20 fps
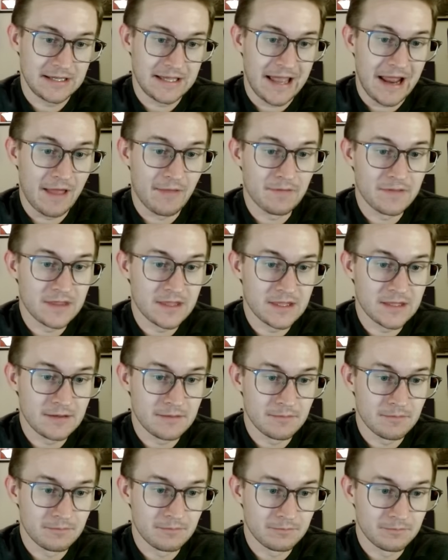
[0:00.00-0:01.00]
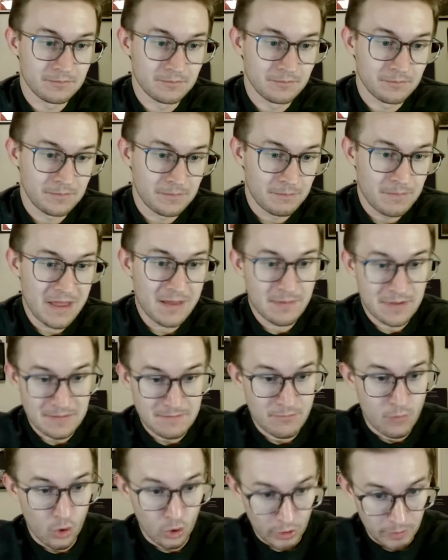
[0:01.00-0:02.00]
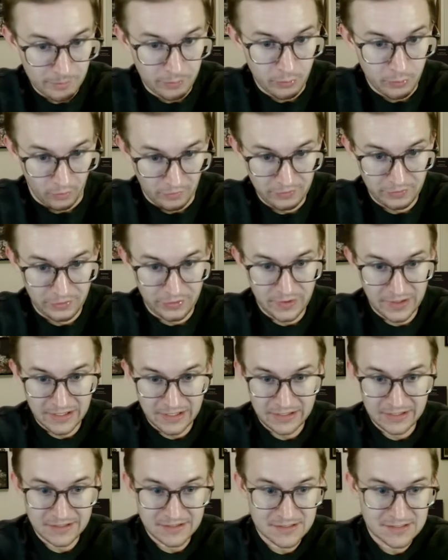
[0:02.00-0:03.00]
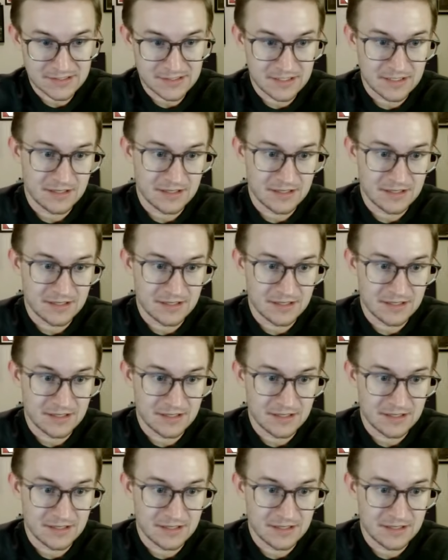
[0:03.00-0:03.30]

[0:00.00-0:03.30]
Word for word: And the maybe more important thing is